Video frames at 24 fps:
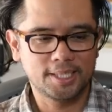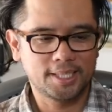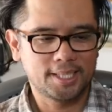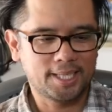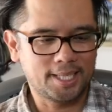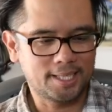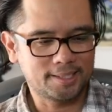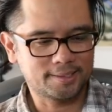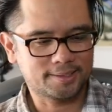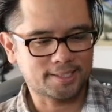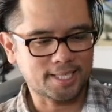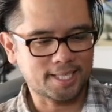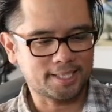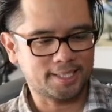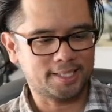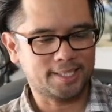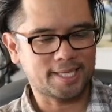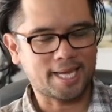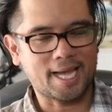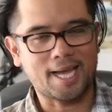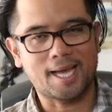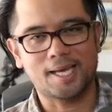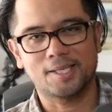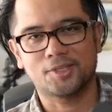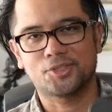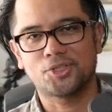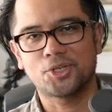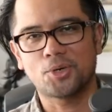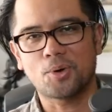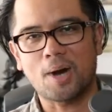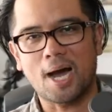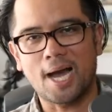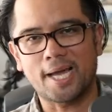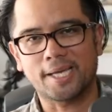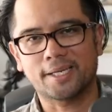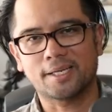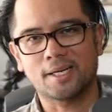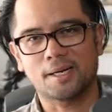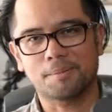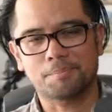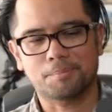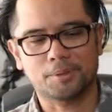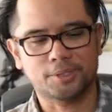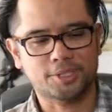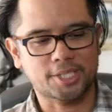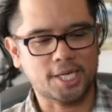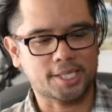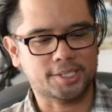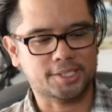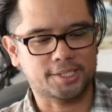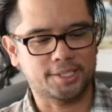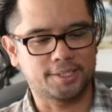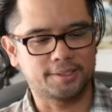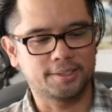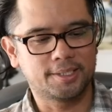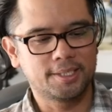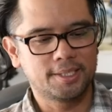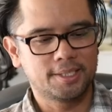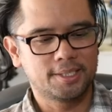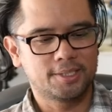is that it has no eye cup protection.